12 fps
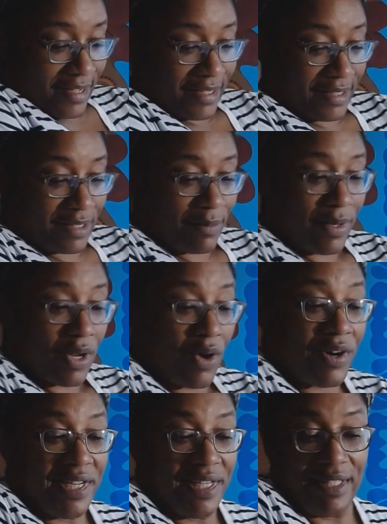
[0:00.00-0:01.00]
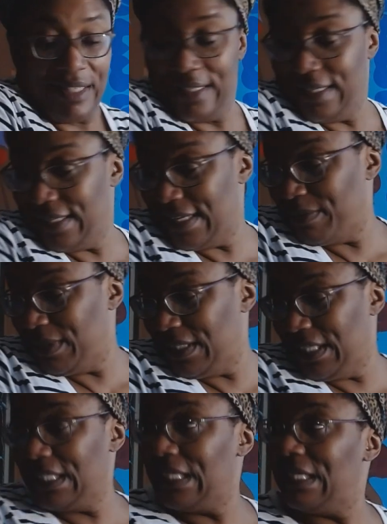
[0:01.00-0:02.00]
So I'm an artist and I'm
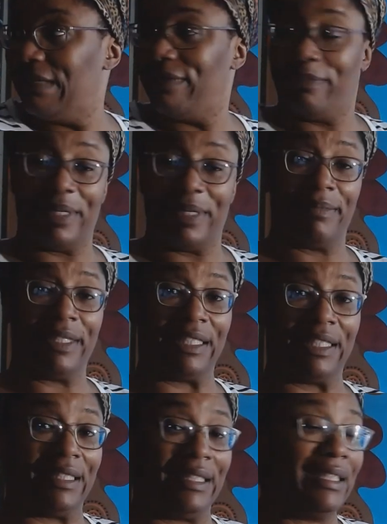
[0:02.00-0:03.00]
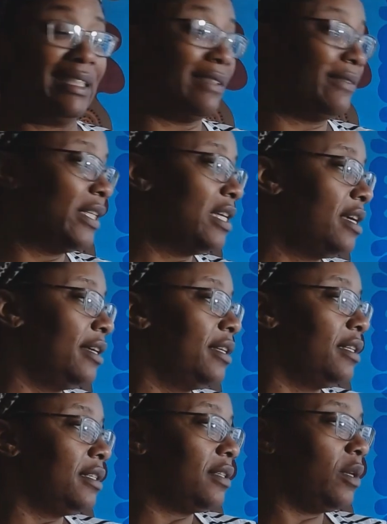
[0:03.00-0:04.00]
sensitive about my stuff.
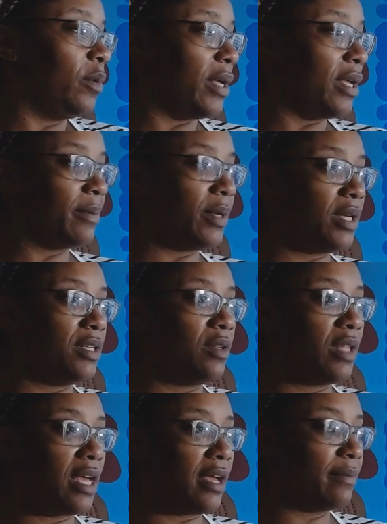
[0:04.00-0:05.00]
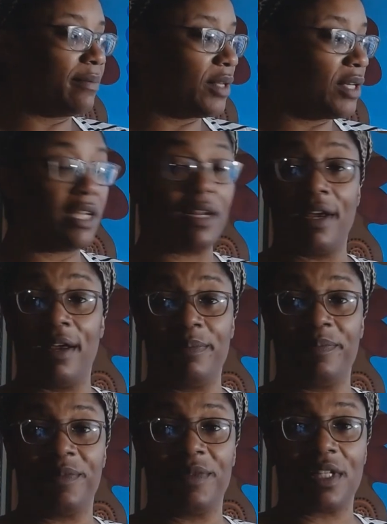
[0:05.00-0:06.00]
So anyway, I'm gonna do that. I'm gonna get up
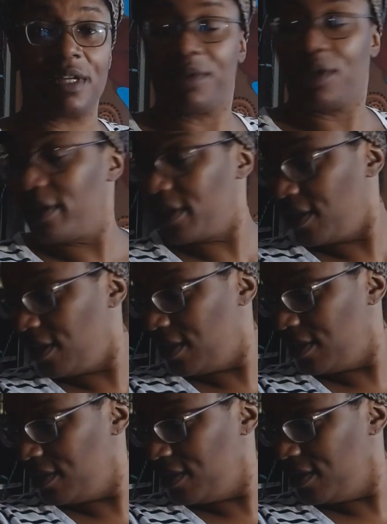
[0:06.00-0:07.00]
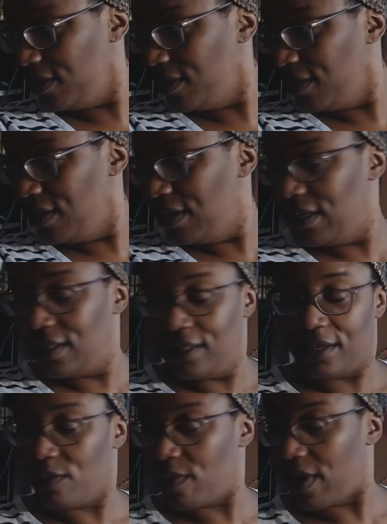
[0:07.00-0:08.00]
and stop talking.
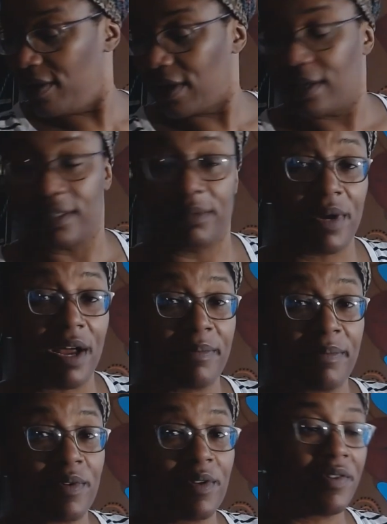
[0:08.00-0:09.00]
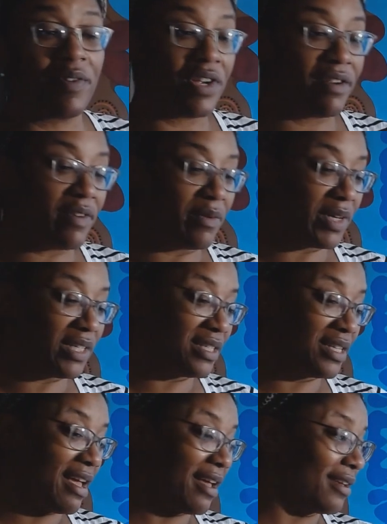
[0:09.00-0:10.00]
Look around. I got some popcorn over here if I want a
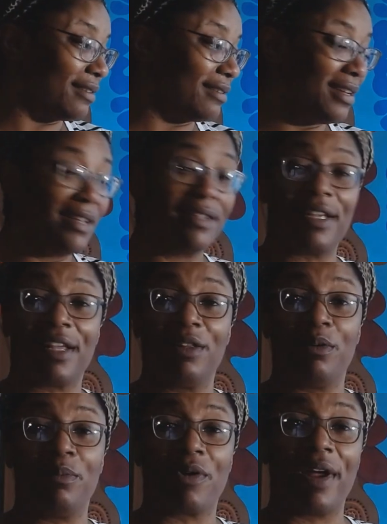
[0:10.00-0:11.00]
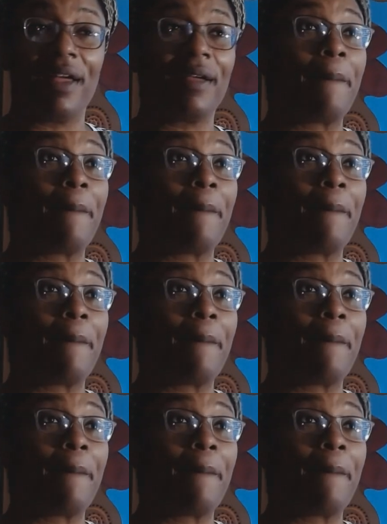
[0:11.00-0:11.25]
snack and take a little break.